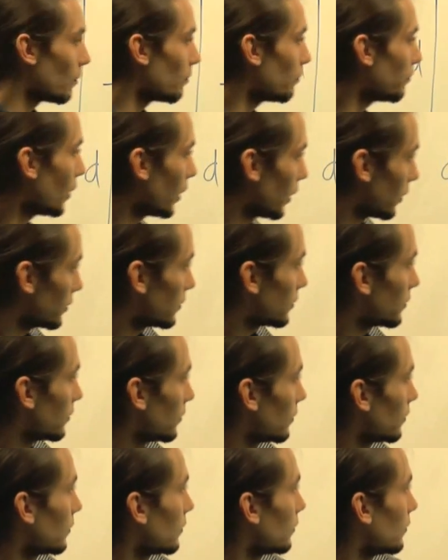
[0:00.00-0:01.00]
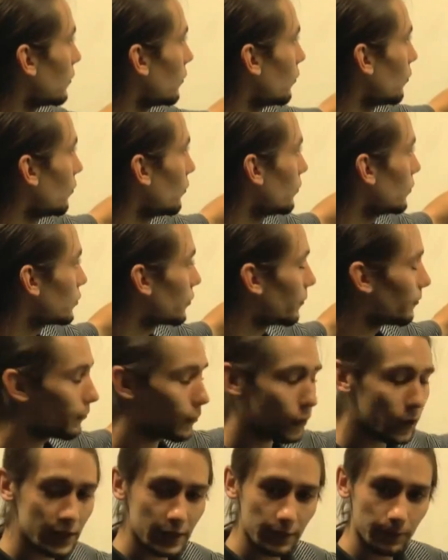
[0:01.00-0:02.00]
But to
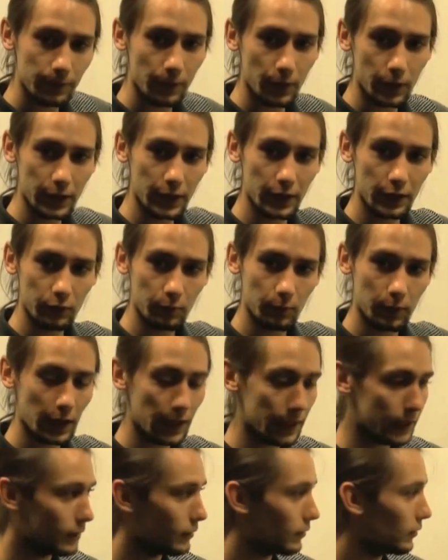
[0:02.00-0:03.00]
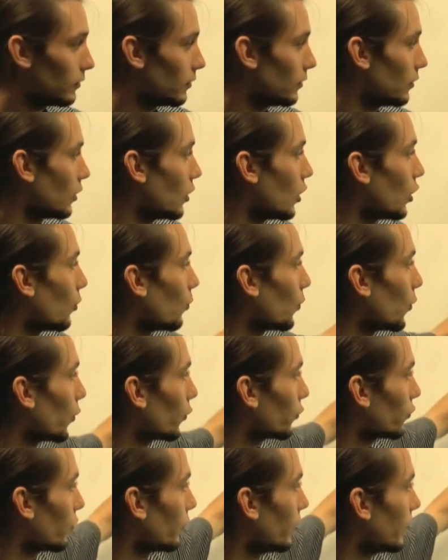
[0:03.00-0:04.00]
fully define this plane, we
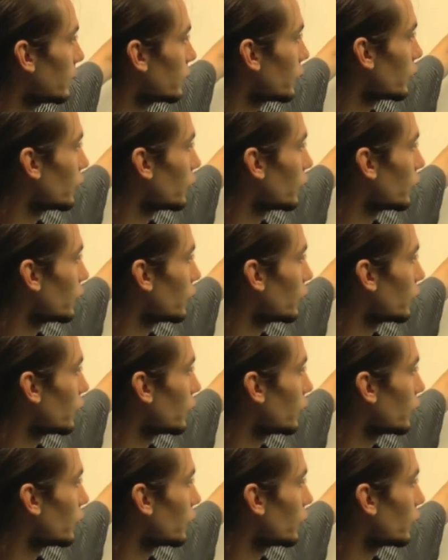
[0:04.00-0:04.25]
also need to